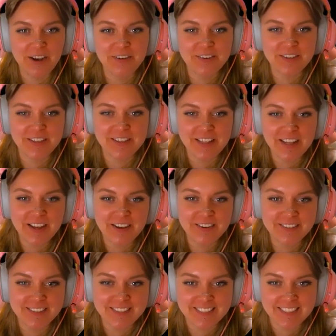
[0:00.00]

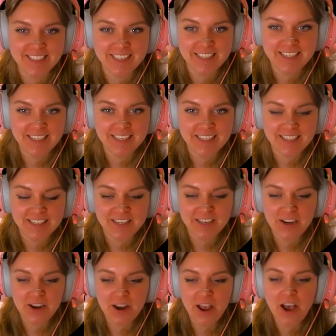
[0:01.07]
close.
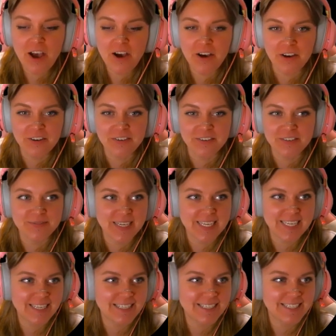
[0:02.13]
No, oh
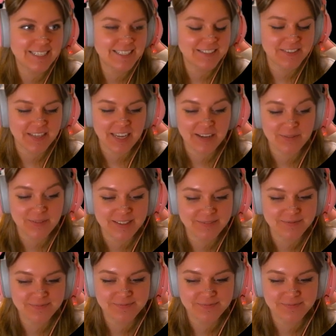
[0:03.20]
my god. Okay, well.